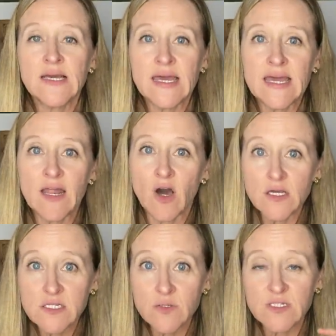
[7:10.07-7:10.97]
It
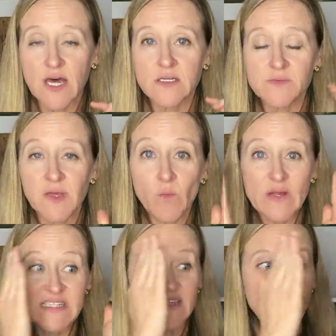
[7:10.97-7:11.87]
also tells me
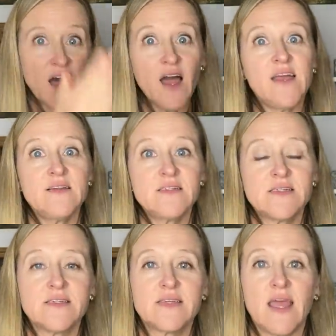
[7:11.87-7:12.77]
which line
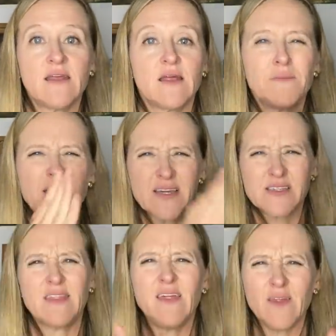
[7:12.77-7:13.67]
to stand in because
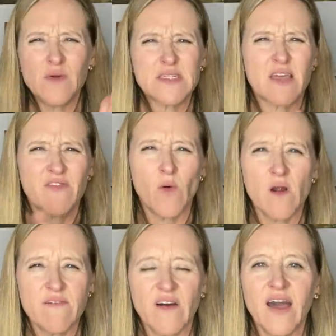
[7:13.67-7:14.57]
I think there was like four
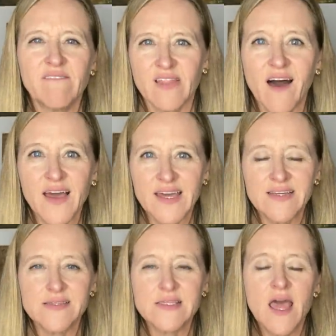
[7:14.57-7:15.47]
or five
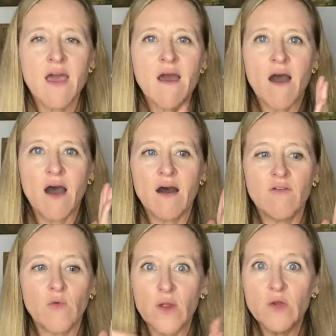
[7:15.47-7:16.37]
lines
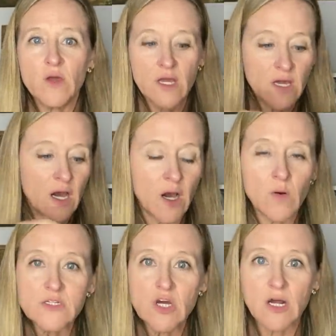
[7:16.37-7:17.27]
of where you can go
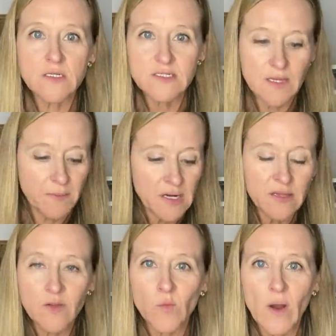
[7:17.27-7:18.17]
and talk to somebody
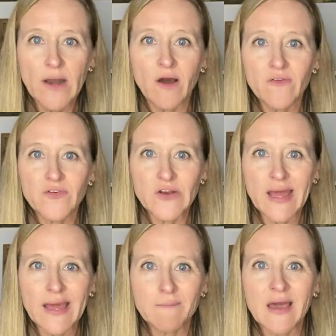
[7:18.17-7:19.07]
and they'll write off your
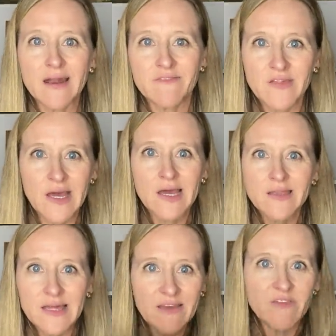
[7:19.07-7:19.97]
name kind of thing and
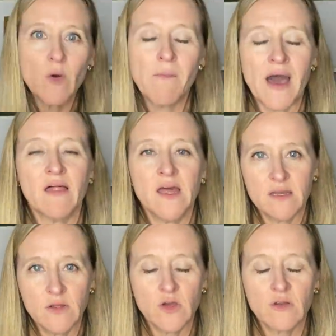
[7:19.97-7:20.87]
they give you a ballot
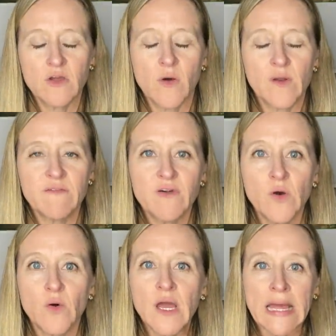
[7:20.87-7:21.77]
and you can go in and
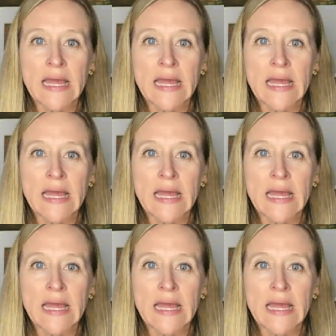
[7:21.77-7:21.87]
vote.